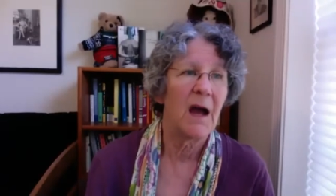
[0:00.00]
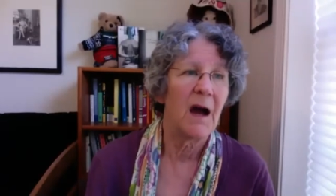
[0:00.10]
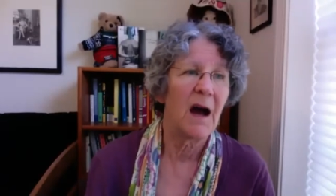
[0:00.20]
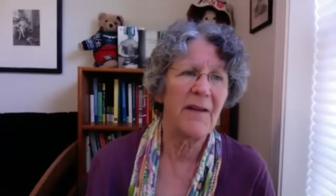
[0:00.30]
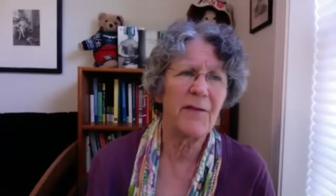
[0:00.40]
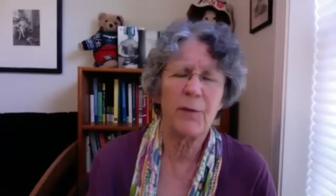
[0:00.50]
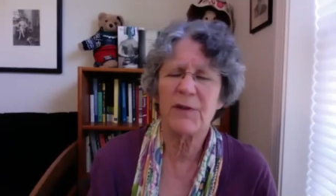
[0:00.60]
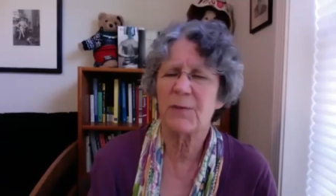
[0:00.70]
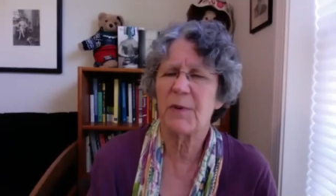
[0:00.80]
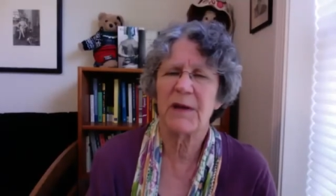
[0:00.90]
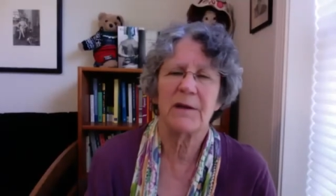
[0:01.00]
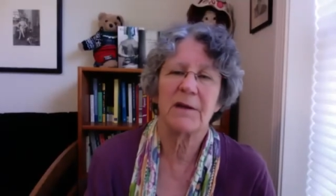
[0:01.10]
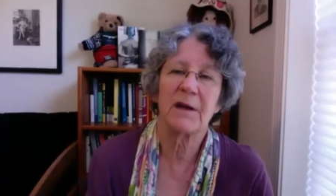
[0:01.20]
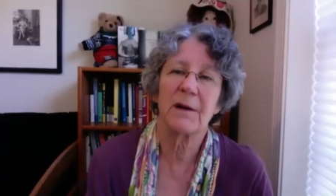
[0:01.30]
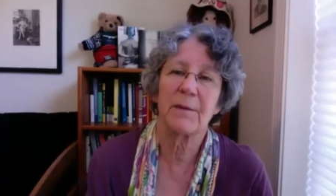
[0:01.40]
I've always
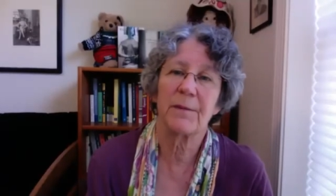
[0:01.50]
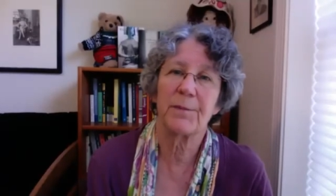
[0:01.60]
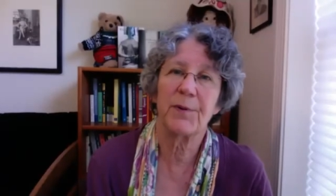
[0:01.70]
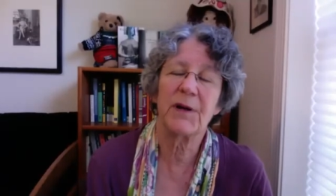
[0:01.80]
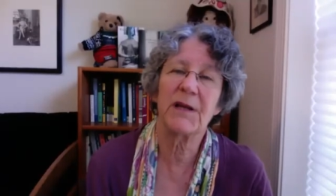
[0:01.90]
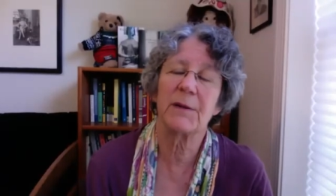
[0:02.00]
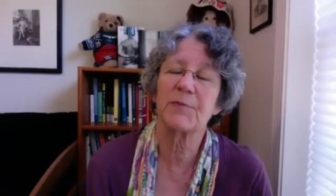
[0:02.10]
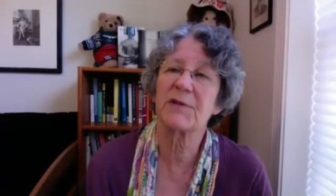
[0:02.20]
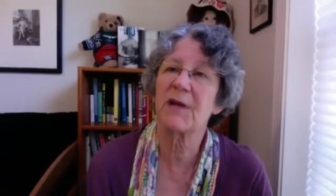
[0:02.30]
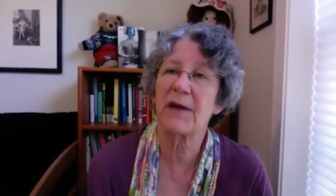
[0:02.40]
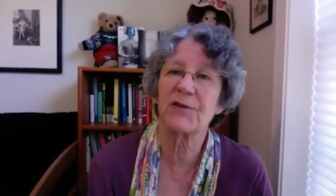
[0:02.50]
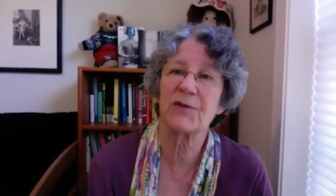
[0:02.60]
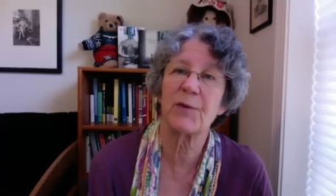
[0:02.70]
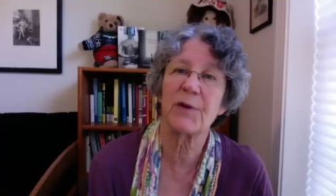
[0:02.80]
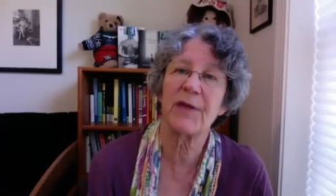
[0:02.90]
been pretty
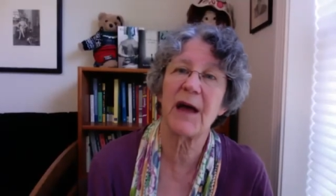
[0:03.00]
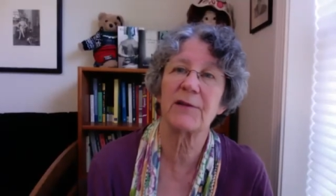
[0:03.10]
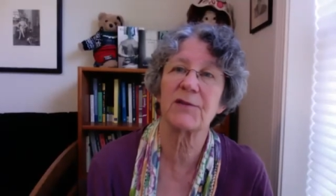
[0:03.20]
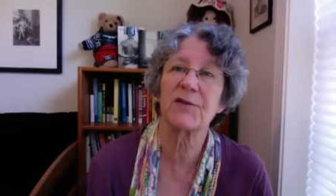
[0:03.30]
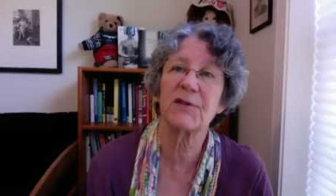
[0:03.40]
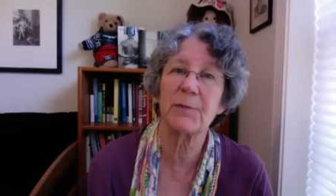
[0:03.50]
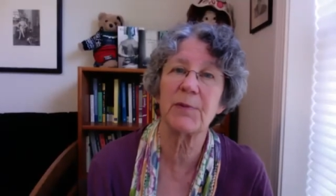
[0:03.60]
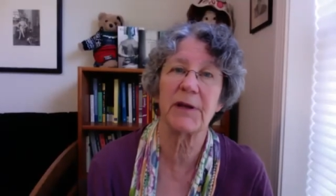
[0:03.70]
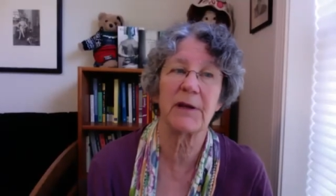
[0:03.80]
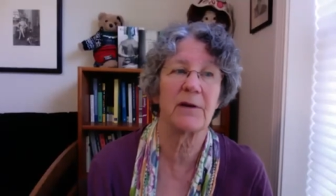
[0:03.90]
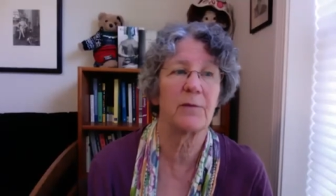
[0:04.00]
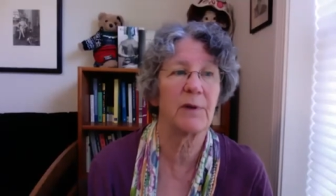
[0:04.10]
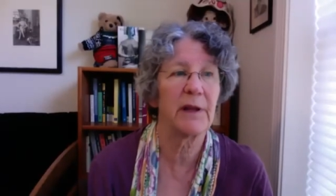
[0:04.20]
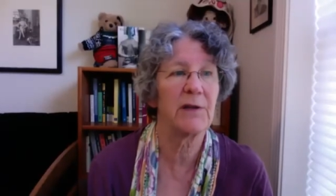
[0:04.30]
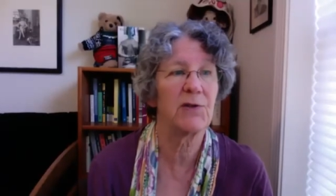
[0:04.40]
obsessed with that sibling
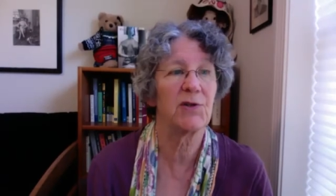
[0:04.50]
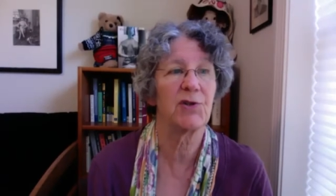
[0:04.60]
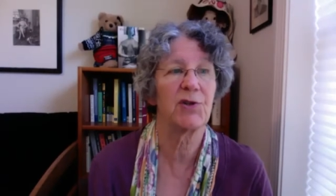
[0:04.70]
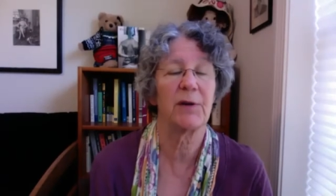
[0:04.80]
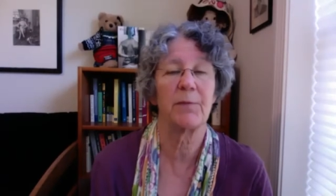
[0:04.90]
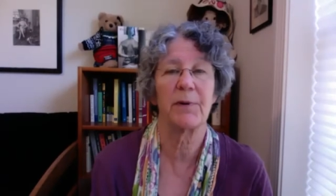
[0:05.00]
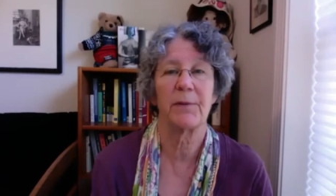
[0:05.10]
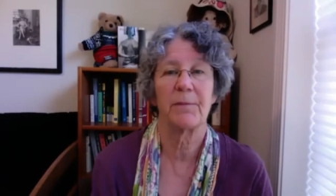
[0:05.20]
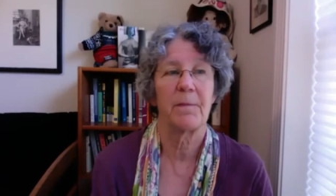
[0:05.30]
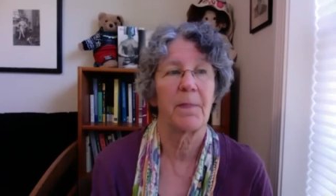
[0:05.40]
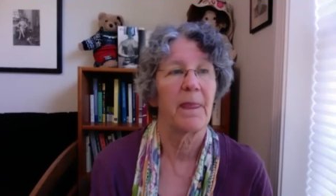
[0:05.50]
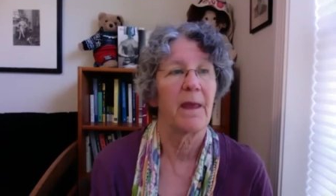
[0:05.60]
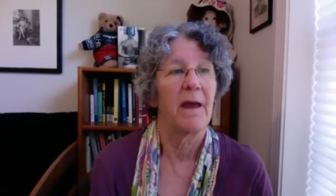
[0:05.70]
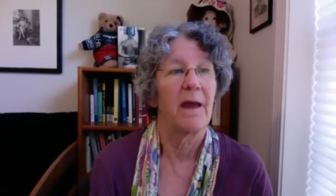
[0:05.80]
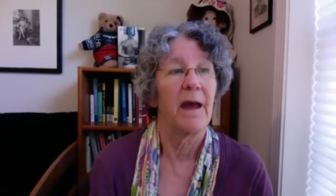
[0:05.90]
relationship.
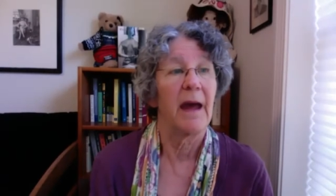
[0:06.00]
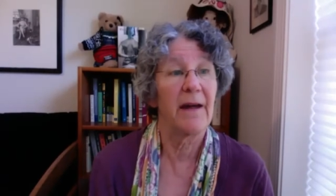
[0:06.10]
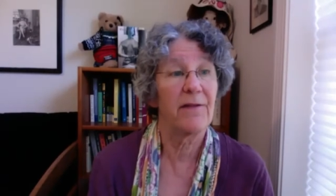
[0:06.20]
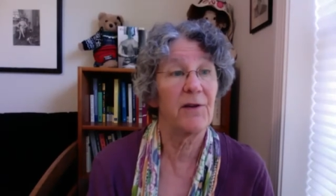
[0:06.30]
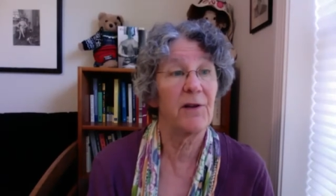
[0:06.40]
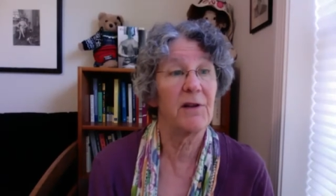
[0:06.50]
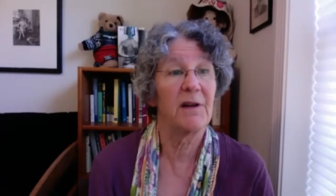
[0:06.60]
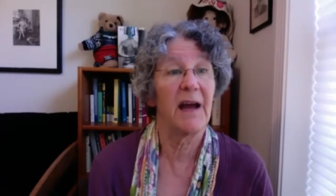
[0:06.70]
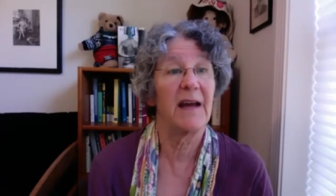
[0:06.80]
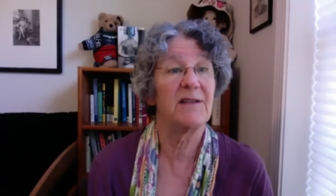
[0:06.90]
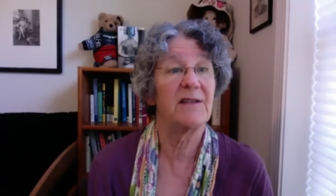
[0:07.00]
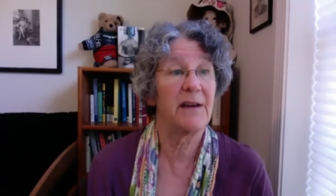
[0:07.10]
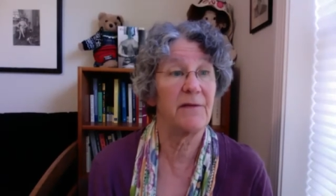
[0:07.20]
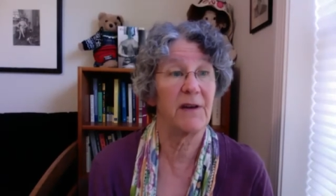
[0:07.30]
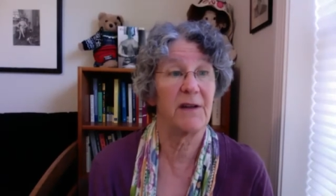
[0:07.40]
Ethel and
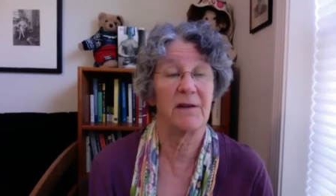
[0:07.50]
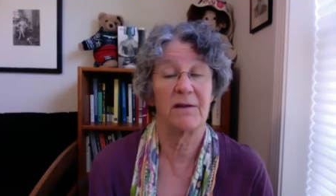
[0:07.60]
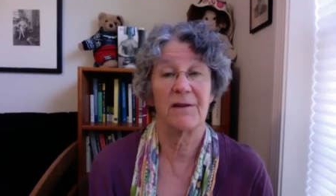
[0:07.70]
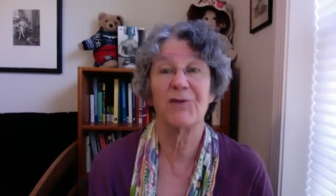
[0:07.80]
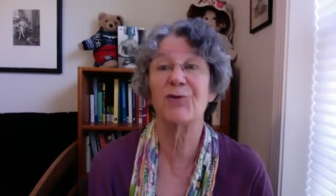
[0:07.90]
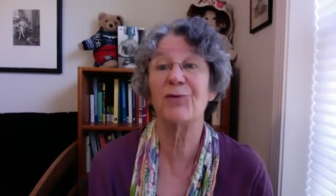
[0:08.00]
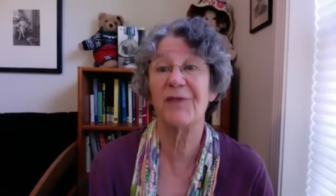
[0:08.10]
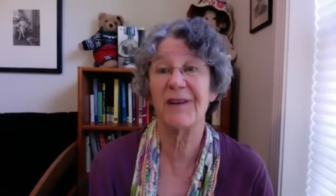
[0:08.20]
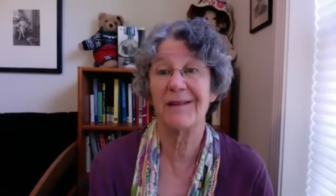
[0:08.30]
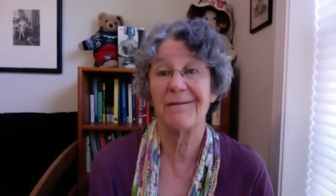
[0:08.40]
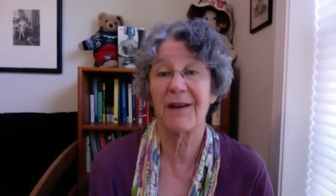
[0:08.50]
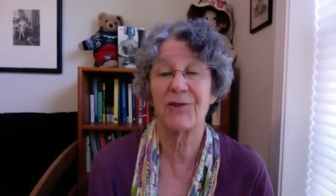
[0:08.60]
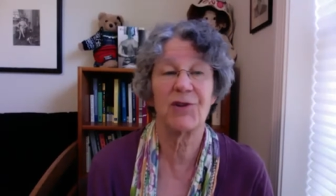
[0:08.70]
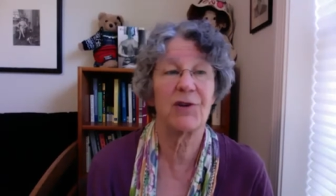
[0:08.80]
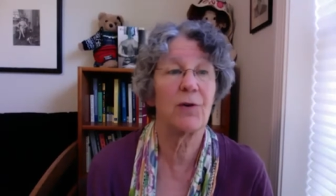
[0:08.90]
David, Duvy,
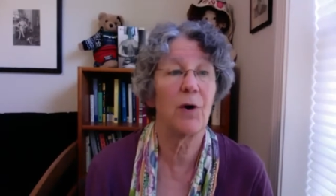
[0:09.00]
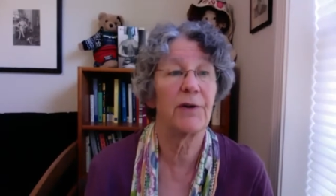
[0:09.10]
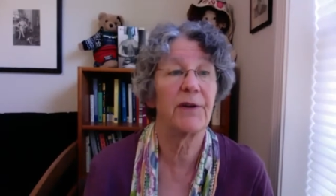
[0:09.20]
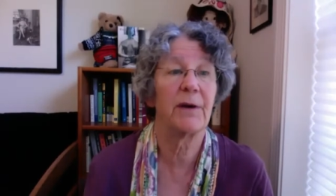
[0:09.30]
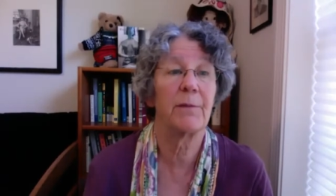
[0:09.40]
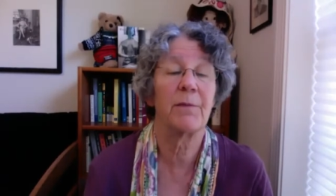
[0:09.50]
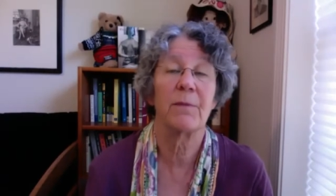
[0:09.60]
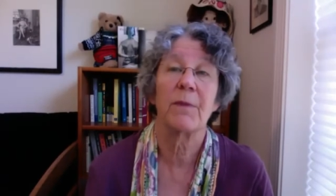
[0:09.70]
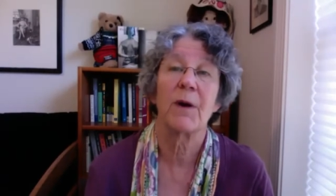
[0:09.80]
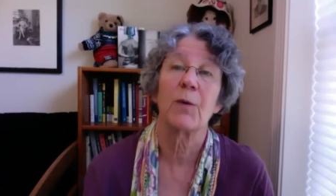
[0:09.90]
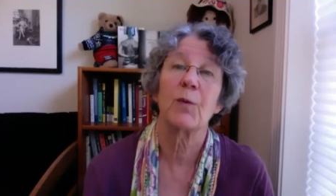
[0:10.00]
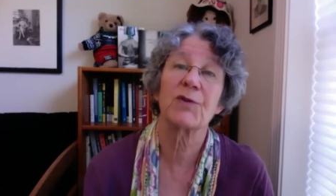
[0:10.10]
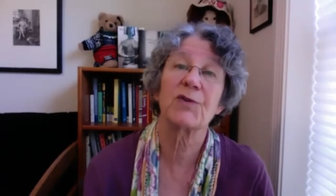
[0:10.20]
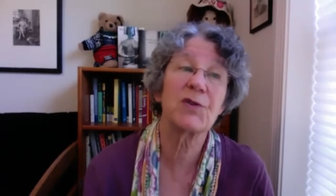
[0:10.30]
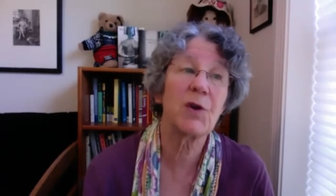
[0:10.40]
as she called him,
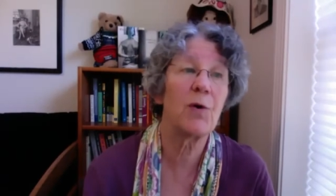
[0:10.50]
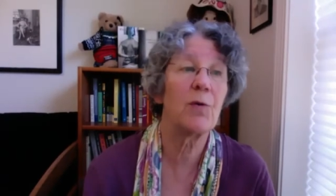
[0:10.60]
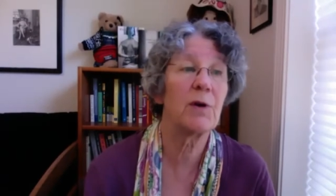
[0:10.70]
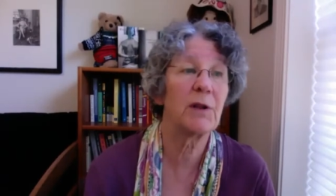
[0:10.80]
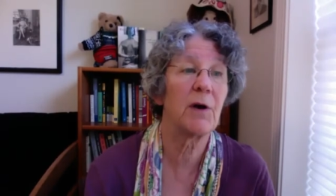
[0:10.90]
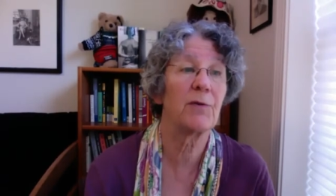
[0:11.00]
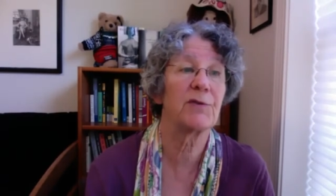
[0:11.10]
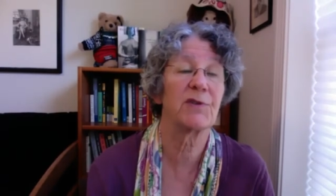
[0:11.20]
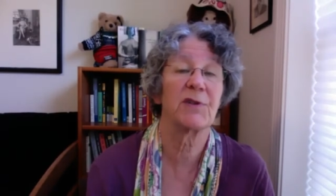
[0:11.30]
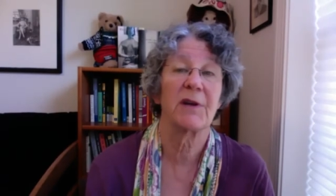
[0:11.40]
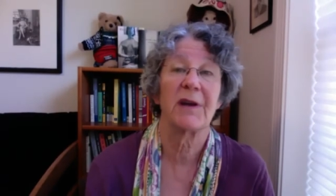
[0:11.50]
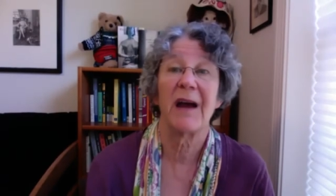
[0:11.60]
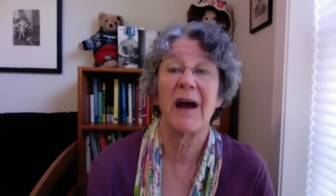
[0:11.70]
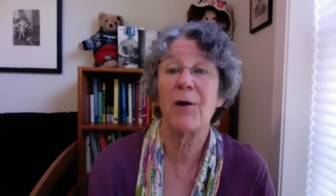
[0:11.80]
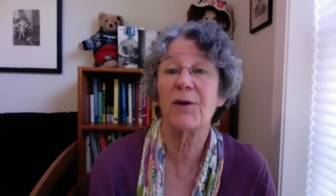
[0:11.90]
were so close.
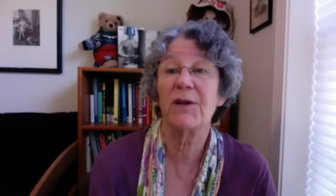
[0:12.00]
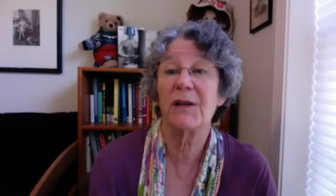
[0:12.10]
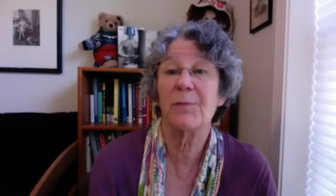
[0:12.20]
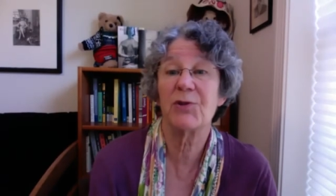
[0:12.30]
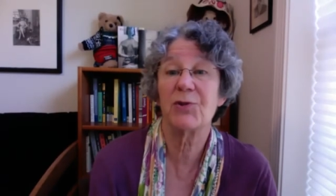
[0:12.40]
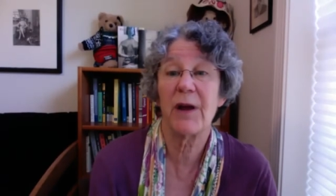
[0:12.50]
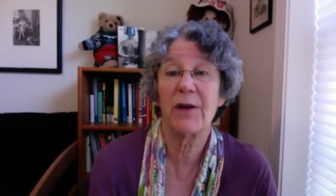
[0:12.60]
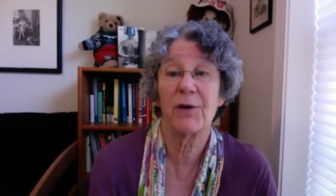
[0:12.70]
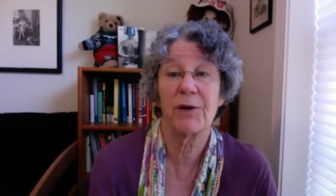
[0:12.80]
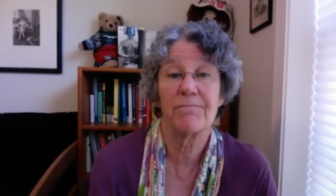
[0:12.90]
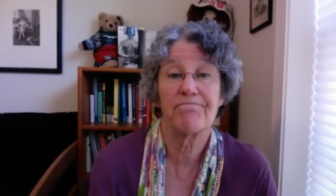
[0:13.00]
How could he betray her?